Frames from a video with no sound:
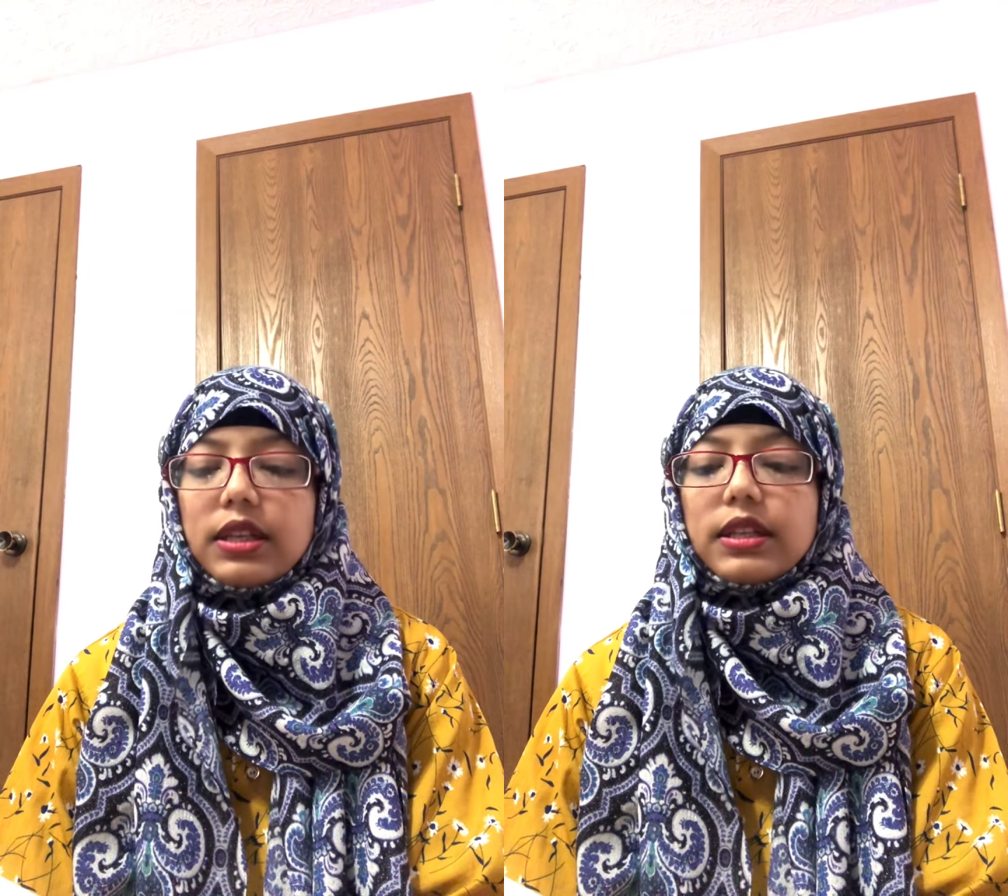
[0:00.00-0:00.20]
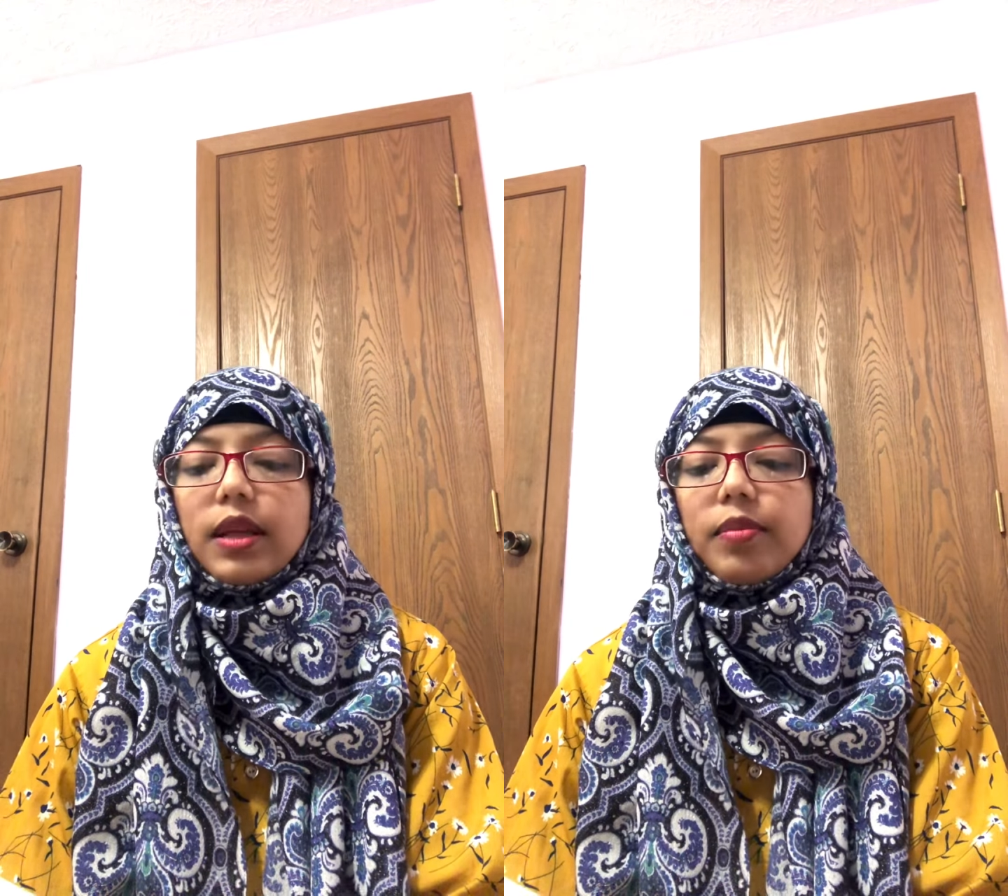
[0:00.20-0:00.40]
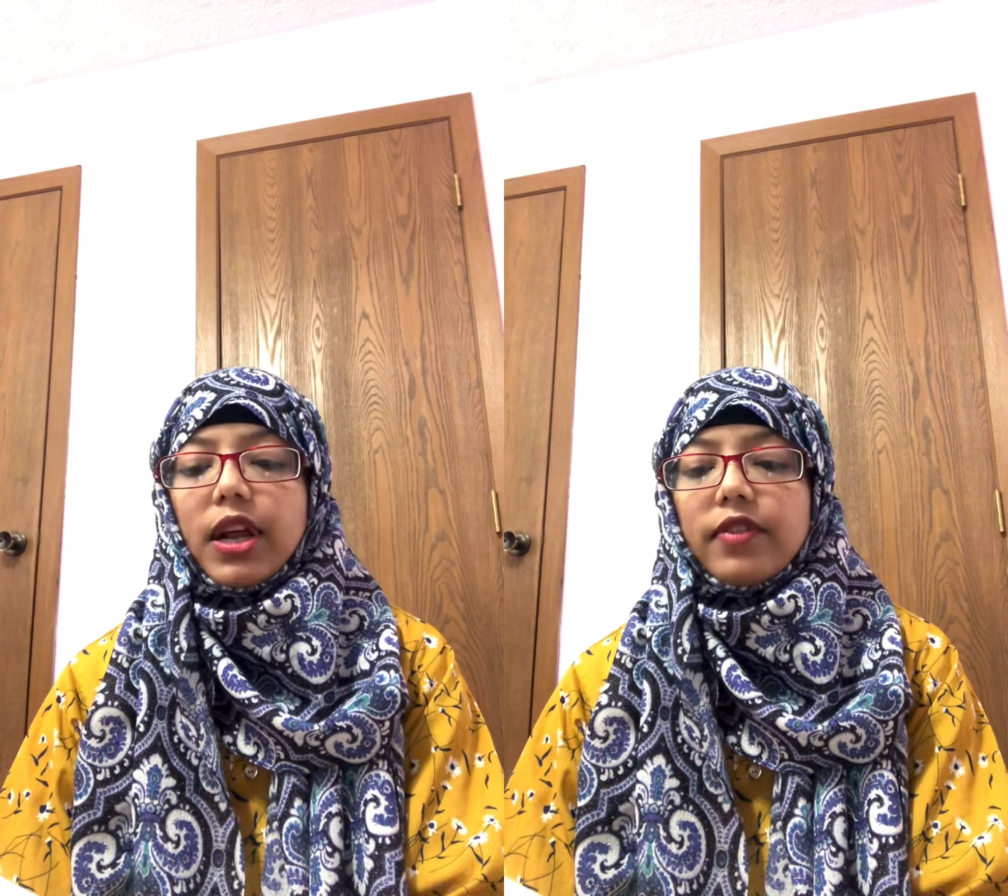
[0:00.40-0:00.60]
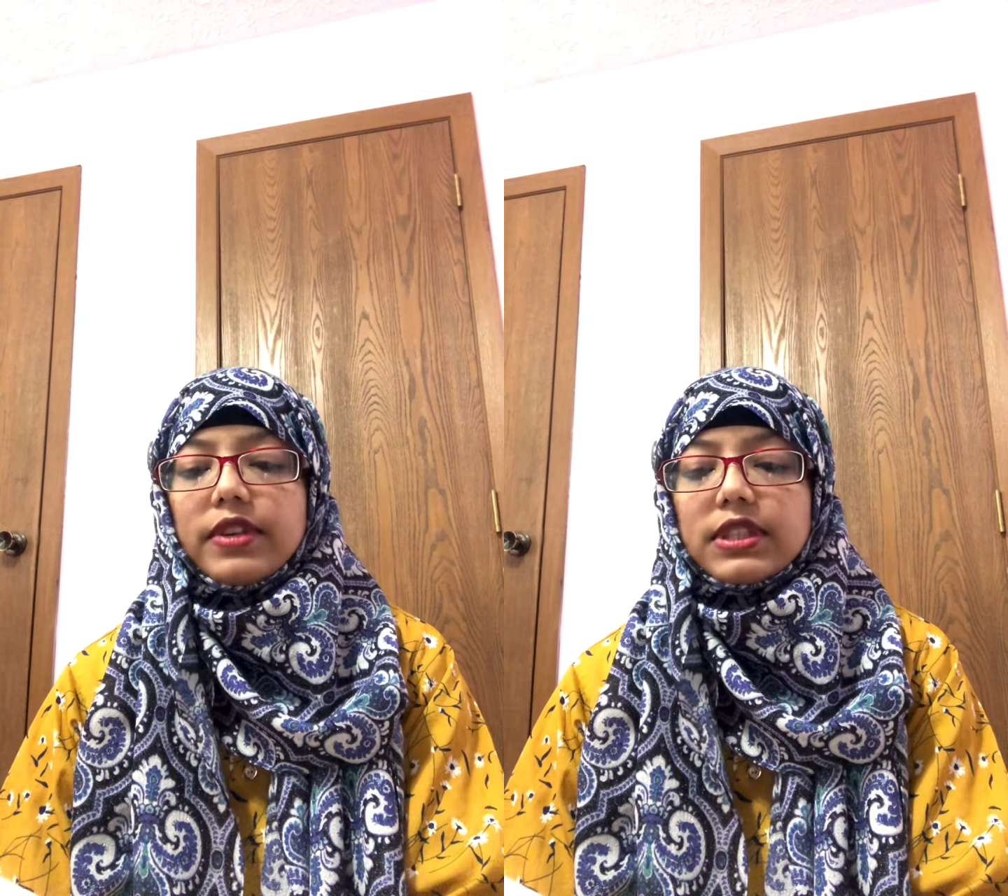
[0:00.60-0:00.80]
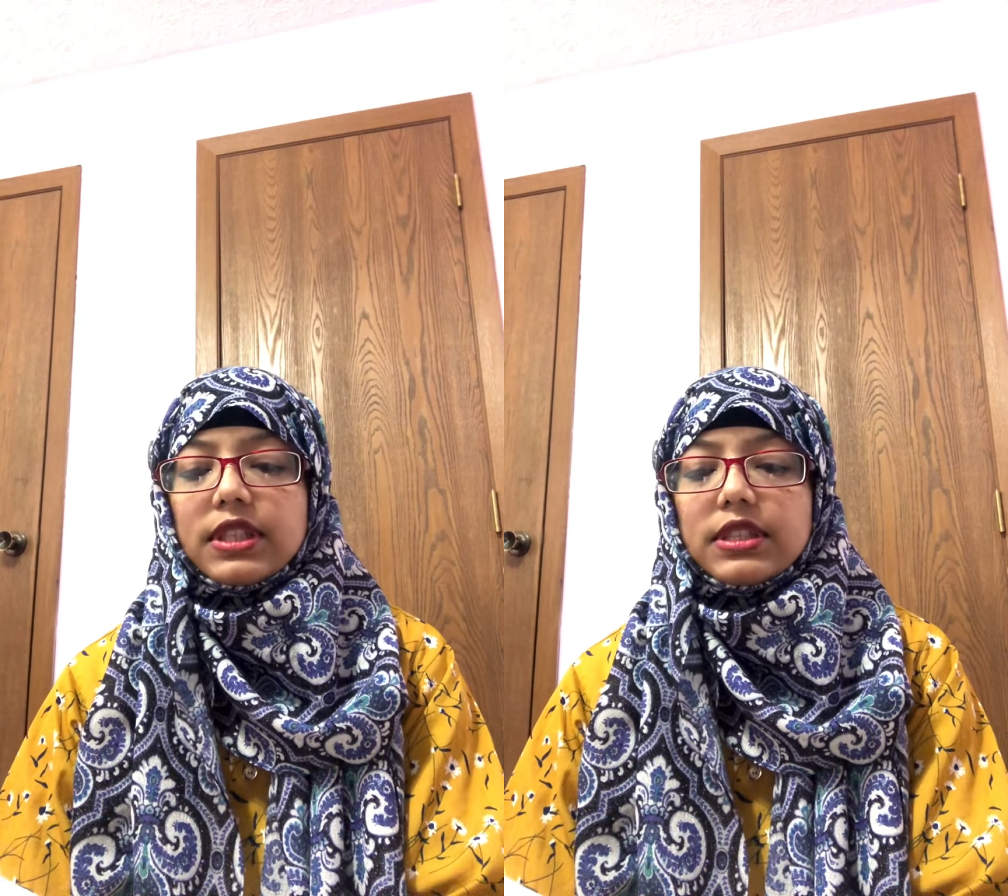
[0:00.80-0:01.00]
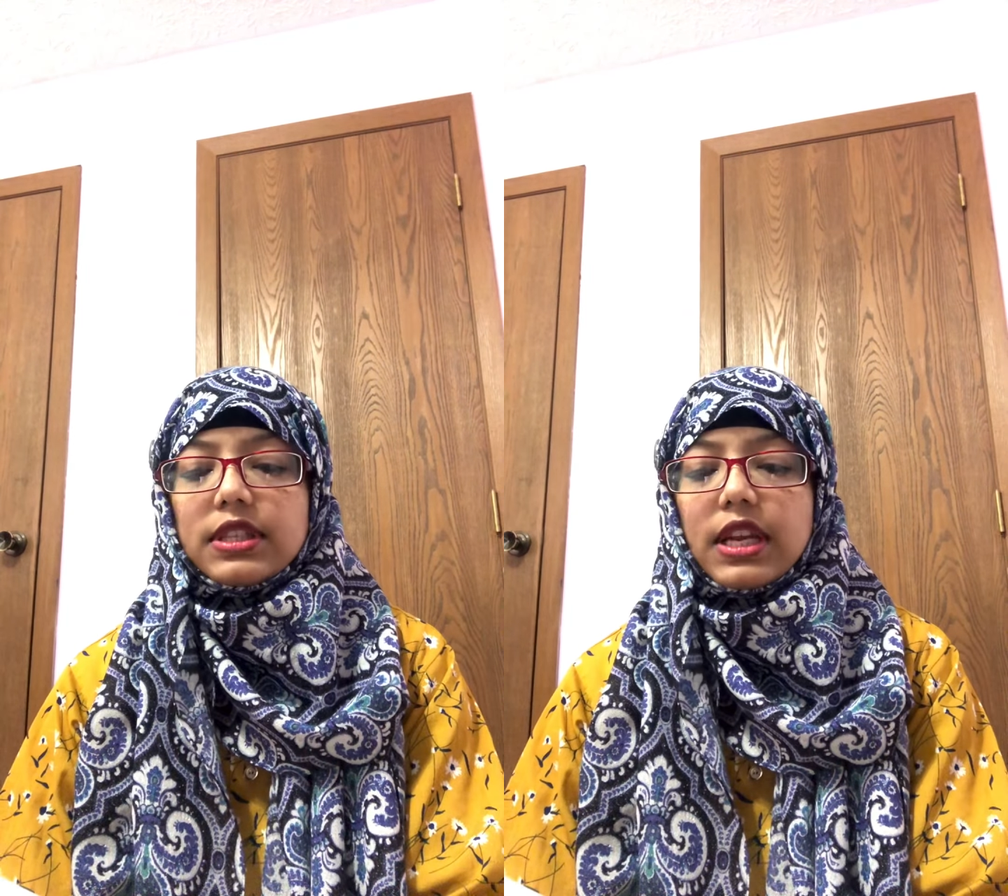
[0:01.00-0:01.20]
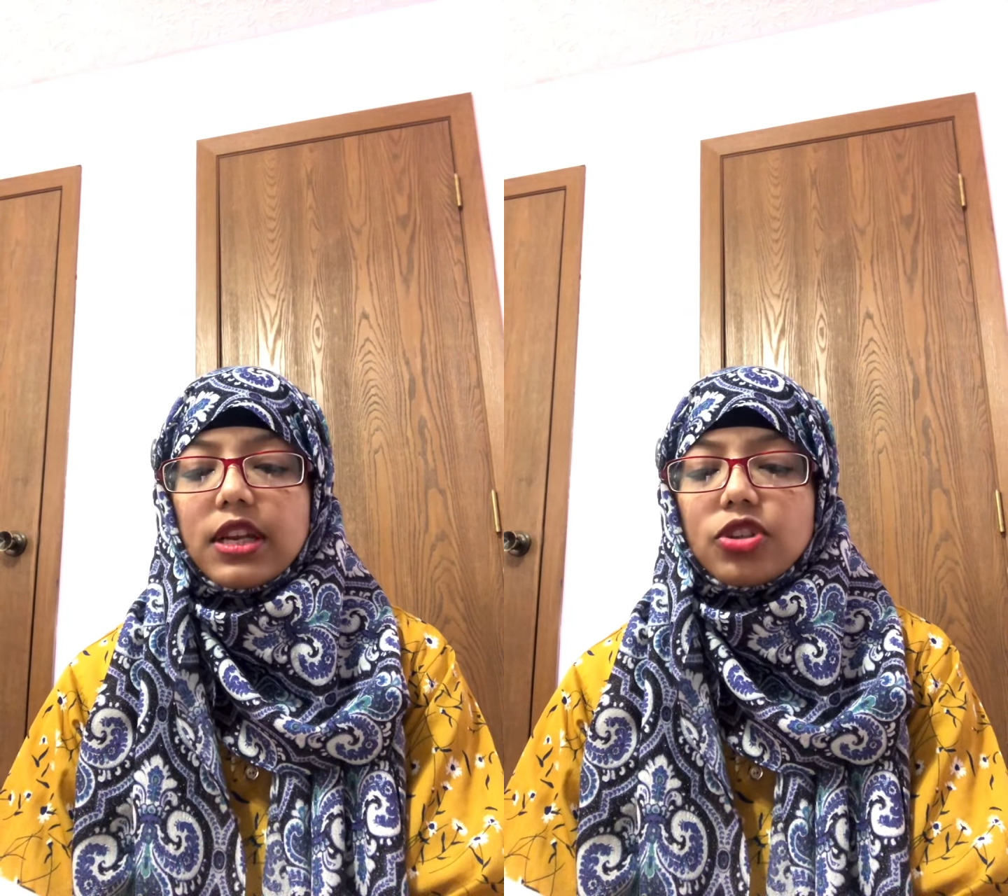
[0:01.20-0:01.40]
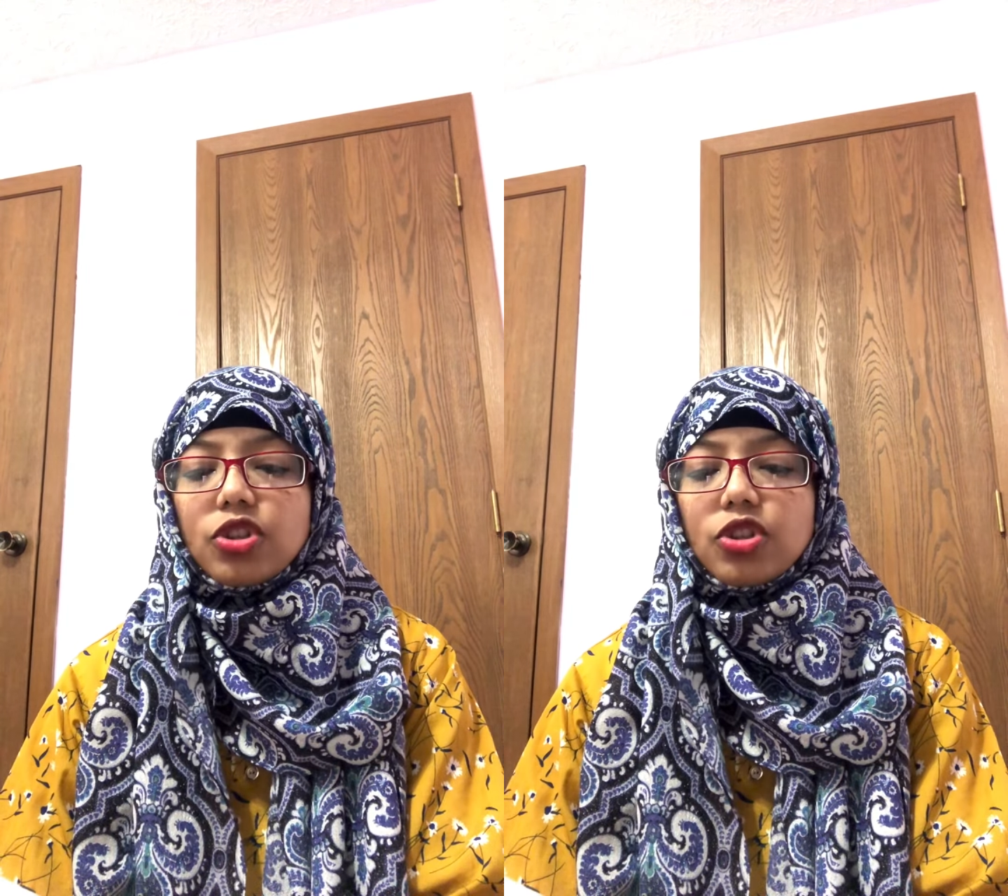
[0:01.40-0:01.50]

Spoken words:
the blood vessels needs